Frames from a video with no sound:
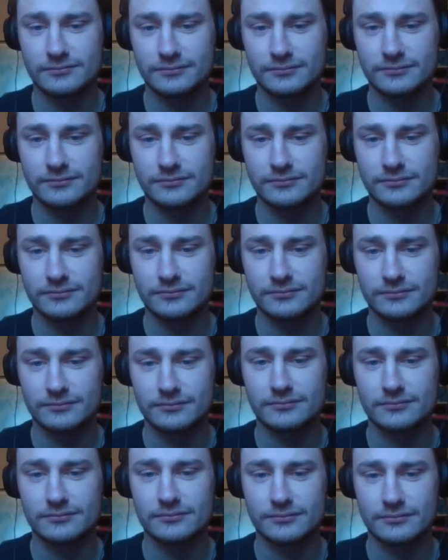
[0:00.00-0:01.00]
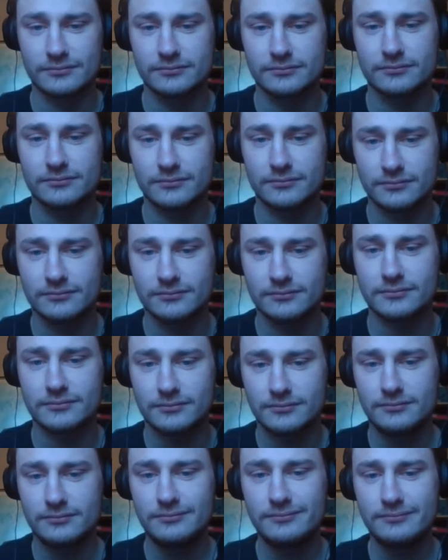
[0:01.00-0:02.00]

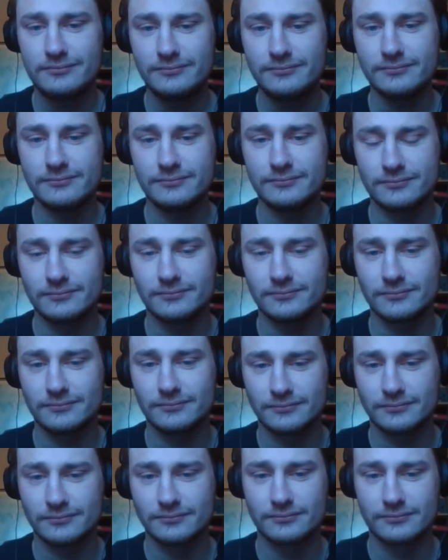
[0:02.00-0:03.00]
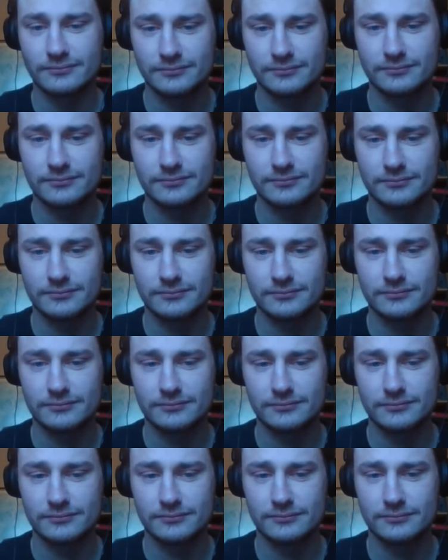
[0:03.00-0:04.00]

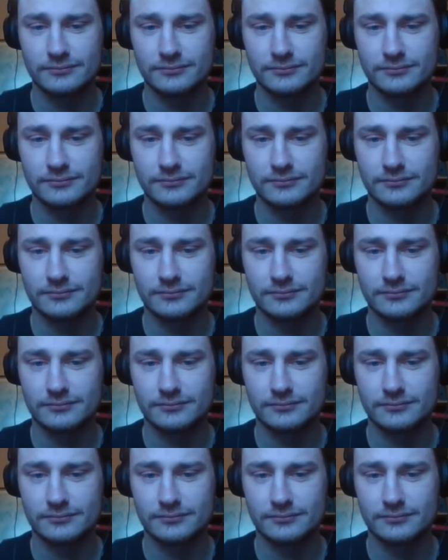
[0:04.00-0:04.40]
(silent)